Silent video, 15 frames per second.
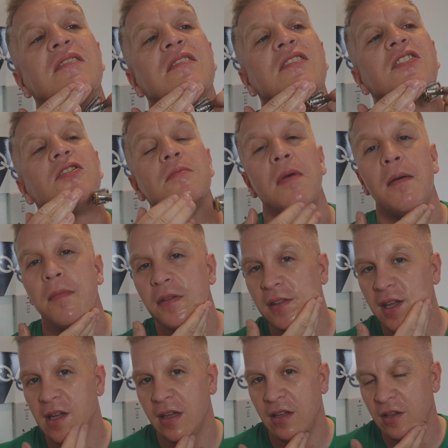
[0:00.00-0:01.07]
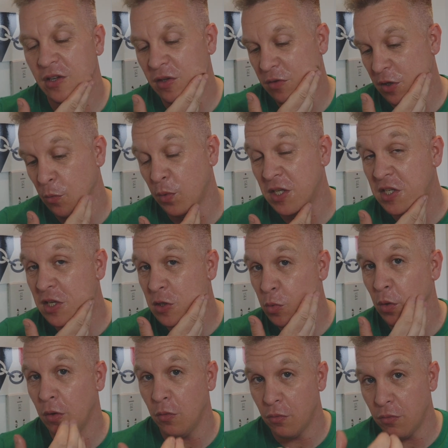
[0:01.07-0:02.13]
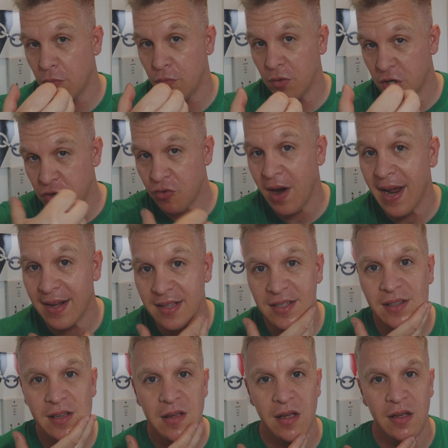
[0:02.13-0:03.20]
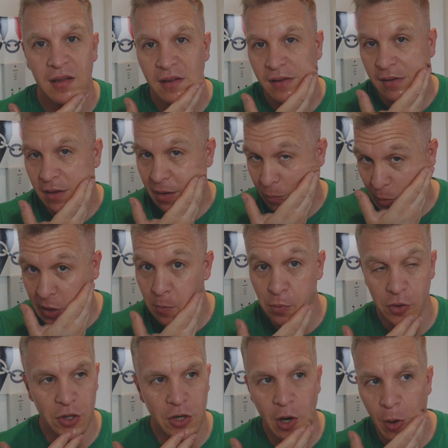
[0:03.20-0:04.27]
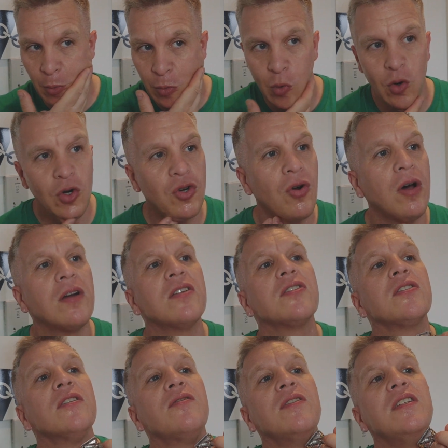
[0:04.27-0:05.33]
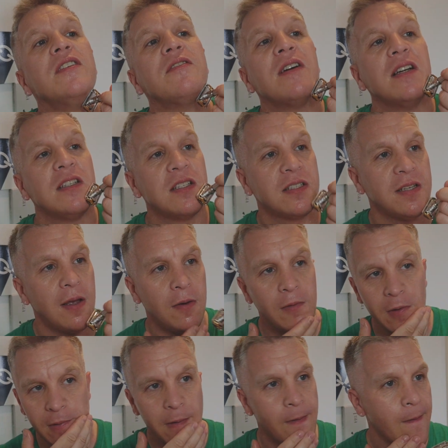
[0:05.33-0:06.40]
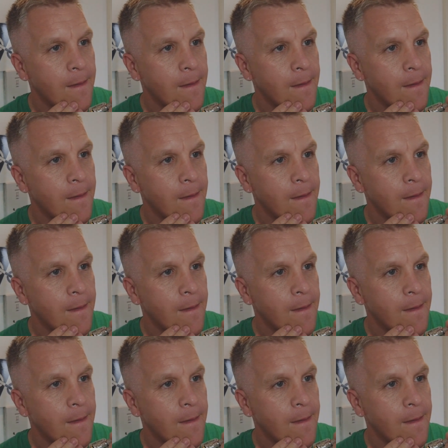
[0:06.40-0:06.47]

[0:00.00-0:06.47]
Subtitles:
Just remember that your whiskers will retract when you put your cold water on and stuff and your face is settled.